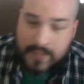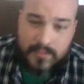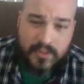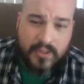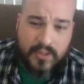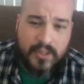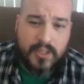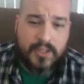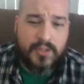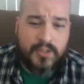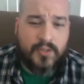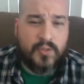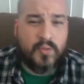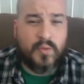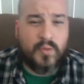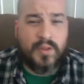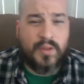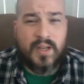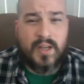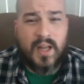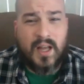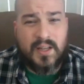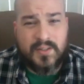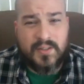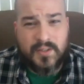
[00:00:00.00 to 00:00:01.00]
you get issues where
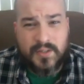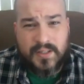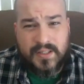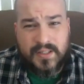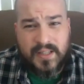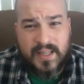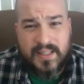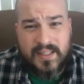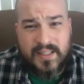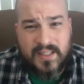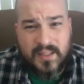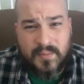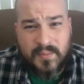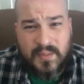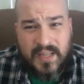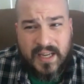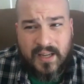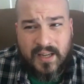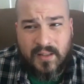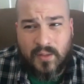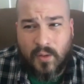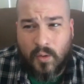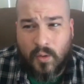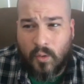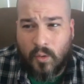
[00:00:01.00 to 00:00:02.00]
the nozzle decides to
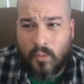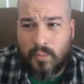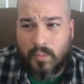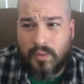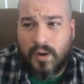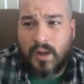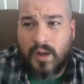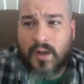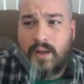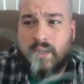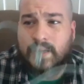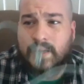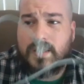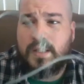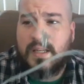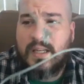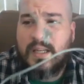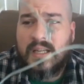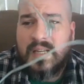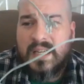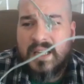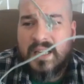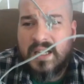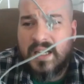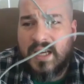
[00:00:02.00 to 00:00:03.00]
take the whole product
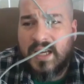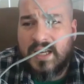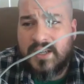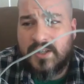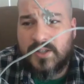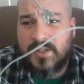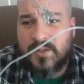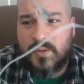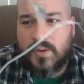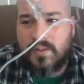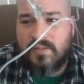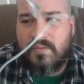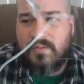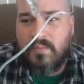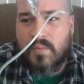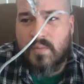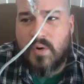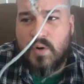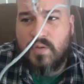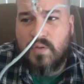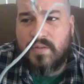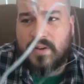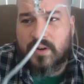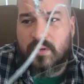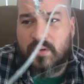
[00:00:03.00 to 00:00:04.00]
and just sort of
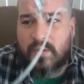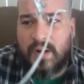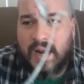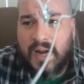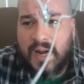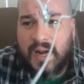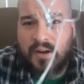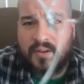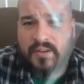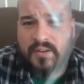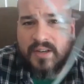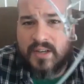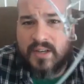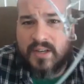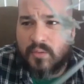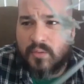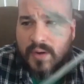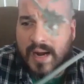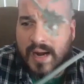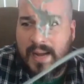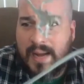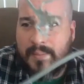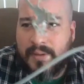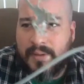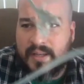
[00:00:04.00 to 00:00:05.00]
move it around and
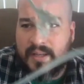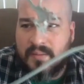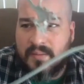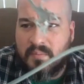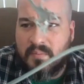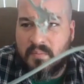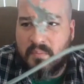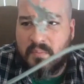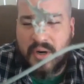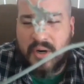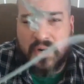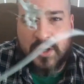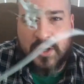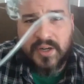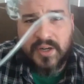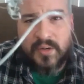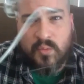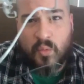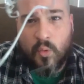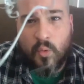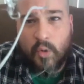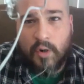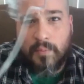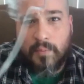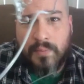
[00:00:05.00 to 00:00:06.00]
grab it and burn
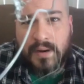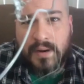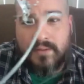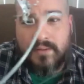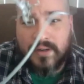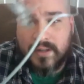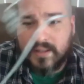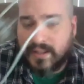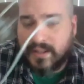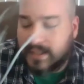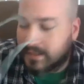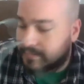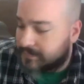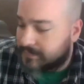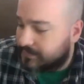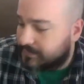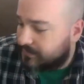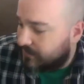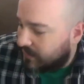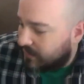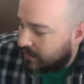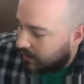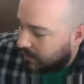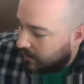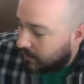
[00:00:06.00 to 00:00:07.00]
and warp everything.
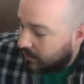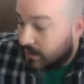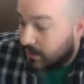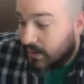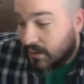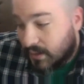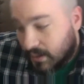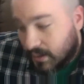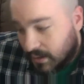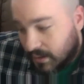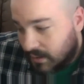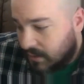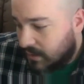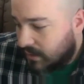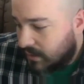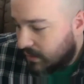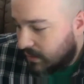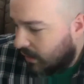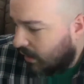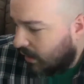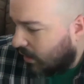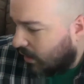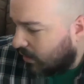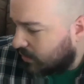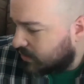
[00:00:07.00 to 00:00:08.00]

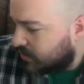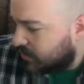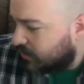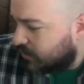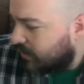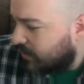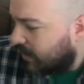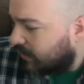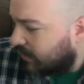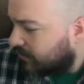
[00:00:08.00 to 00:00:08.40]
Also not